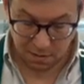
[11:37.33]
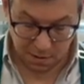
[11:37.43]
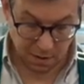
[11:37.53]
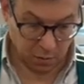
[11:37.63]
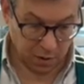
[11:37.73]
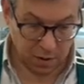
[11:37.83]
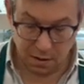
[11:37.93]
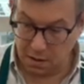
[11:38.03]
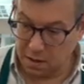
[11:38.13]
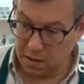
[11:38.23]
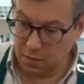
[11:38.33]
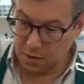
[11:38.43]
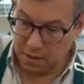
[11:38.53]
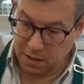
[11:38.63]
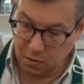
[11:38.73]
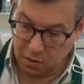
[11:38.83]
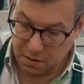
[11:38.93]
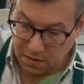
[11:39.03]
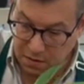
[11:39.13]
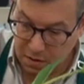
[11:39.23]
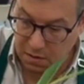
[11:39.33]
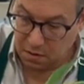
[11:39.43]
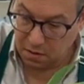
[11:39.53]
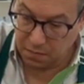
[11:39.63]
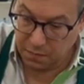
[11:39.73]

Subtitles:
Okay, I think we're gonna get all of this in here.